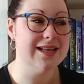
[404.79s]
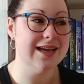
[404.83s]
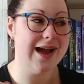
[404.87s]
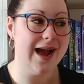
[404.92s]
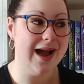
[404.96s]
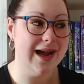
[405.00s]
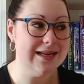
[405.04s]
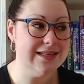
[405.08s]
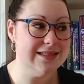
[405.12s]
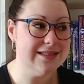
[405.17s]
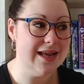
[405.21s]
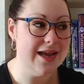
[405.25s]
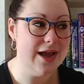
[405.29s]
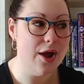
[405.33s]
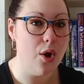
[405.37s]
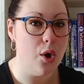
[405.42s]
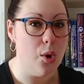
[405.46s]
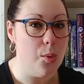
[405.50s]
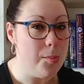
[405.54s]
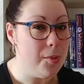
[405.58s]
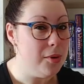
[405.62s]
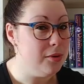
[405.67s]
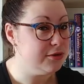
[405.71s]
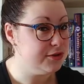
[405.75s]
Like I'd say
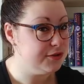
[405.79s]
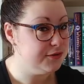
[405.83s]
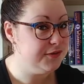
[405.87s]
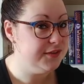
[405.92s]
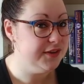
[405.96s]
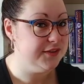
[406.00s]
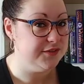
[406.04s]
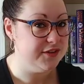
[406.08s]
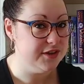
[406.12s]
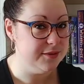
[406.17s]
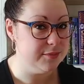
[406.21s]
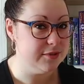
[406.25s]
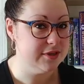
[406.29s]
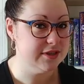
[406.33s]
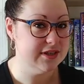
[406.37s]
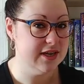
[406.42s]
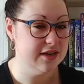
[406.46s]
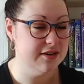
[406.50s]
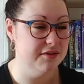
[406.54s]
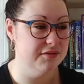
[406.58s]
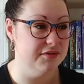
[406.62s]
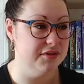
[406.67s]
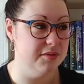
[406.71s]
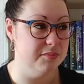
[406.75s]
almost
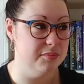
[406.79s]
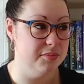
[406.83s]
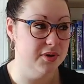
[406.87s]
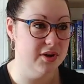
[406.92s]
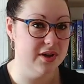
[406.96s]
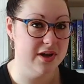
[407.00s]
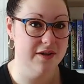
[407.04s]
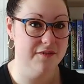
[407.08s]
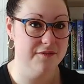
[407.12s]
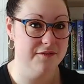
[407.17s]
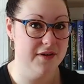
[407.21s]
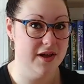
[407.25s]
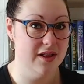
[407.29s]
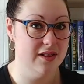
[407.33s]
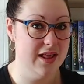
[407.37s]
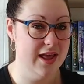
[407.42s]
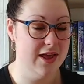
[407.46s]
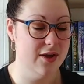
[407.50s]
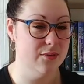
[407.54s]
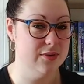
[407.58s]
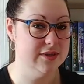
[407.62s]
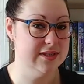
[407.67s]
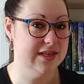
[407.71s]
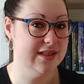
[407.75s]
50% of the book it felt
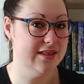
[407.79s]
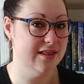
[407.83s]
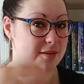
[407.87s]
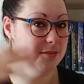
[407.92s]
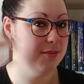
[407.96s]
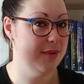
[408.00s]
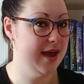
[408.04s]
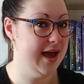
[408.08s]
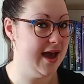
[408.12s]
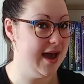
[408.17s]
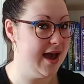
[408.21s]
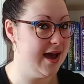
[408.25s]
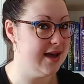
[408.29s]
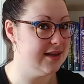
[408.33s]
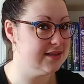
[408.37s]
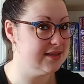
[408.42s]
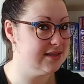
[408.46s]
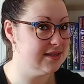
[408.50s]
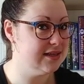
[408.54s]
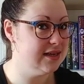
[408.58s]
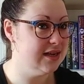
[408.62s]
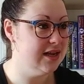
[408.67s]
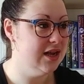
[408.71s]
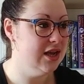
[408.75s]
like was in the
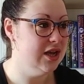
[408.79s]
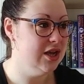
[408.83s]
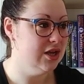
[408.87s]
past.